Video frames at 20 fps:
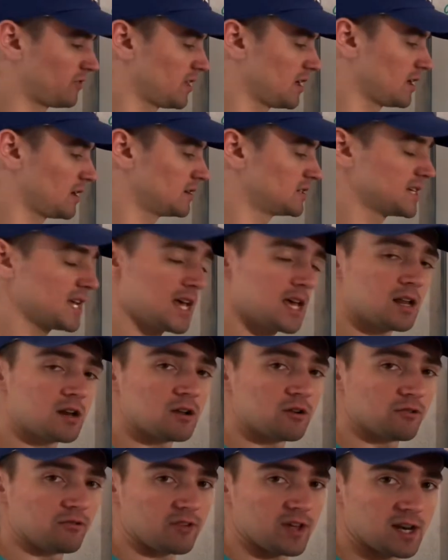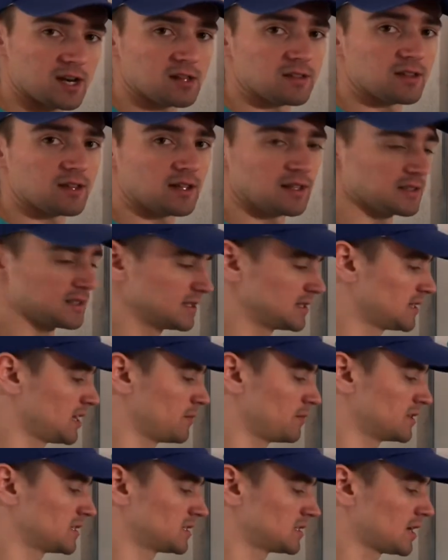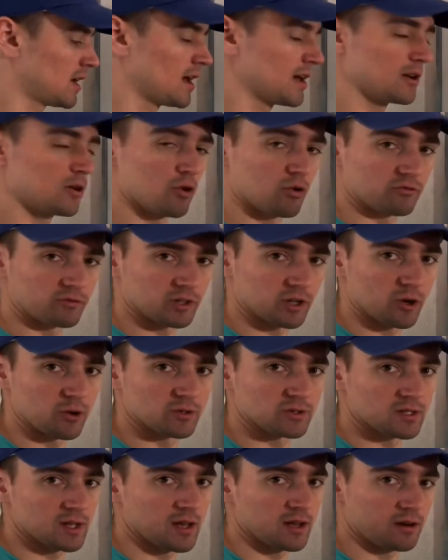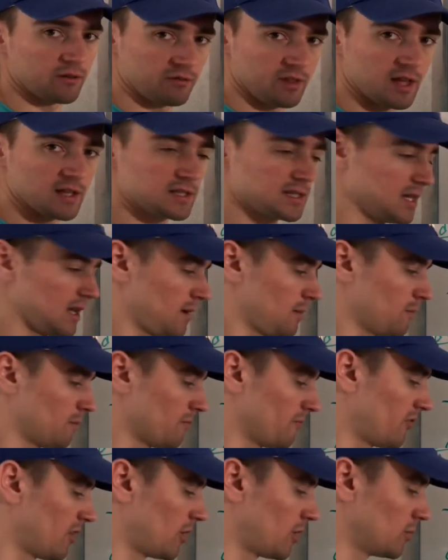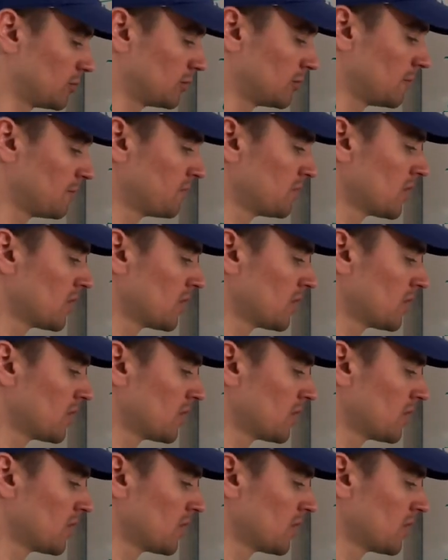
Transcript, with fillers: tan of anything is the same as sine over cosine of that same variable.